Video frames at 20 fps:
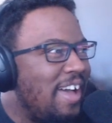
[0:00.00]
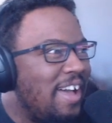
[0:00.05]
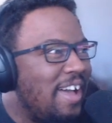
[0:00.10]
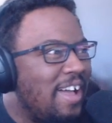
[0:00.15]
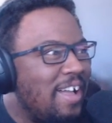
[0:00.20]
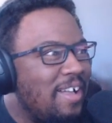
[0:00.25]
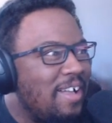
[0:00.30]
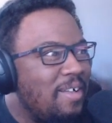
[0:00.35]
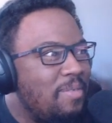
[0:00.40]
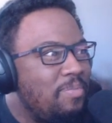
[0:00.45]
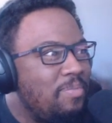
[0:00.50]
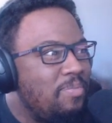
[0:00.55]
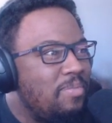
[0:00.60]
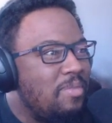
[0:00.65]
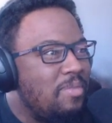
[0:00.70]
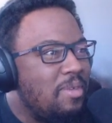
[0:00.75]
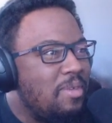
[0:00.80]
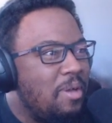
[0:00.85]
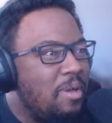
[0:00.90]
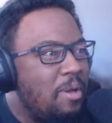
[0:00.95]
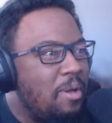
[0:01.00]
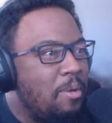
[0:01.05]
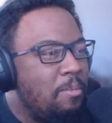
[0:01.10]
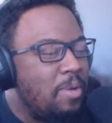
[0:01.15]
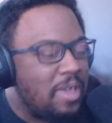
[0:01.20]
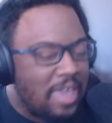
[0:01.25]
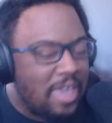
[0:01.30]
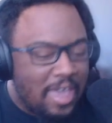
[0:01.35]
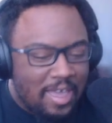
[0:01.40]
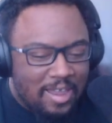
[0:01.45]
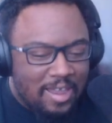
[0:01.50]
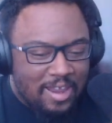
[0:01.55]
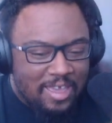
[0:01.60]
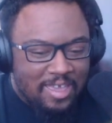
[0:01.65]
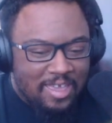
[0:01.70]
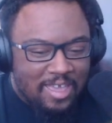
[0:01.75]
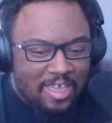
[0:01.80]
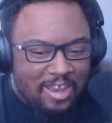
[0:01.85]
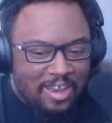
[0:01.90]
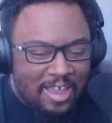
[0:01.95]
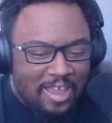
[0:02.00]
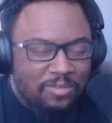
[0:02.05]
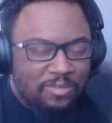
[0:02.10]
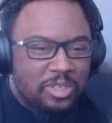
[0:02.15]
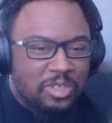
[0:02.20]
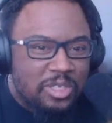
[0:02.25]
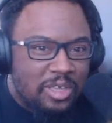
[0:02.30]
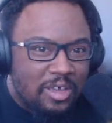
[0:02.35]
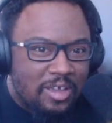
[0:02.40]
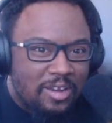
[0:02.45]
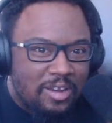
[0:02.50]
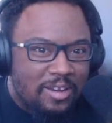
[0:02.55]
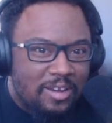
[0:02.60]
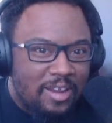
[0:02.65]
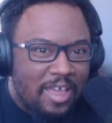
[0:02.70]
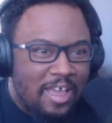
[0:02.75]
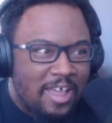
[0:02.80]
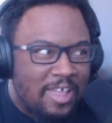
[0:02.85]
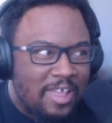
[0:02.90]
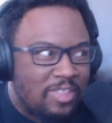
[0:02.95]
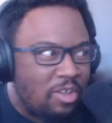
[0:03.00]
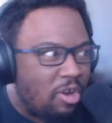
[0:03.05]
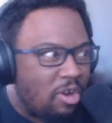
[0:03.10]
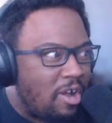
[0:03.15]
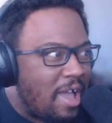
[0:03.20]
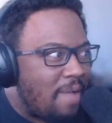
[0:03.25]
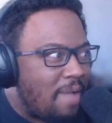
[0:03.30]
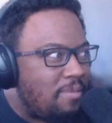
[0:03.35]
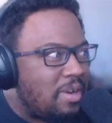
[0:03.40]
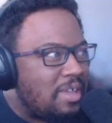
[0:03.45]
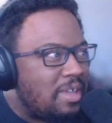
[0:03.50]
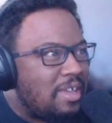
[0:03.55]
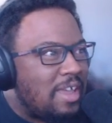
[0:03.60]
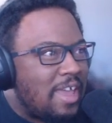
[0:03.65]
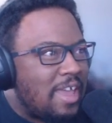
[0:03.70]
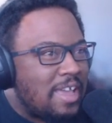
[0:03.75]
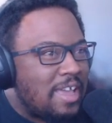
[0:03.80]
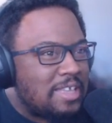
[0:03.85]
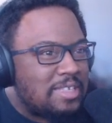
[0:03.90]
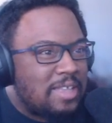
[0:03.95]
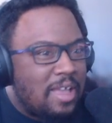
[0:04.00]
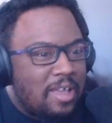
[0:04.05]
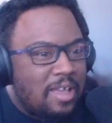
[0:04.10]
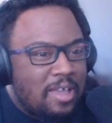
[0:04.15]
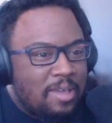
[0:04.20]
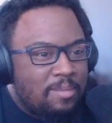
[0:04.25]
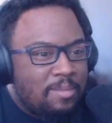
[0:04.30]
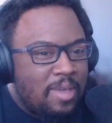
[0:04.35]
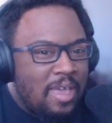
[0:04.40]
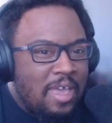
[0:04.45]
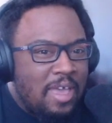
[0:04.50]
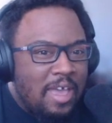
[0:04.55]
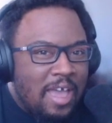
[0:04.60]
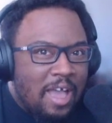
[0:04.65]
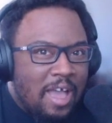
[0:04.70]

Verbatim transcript: Um, but yeah, like uh, life is good. Uh, they're all having a good ass time.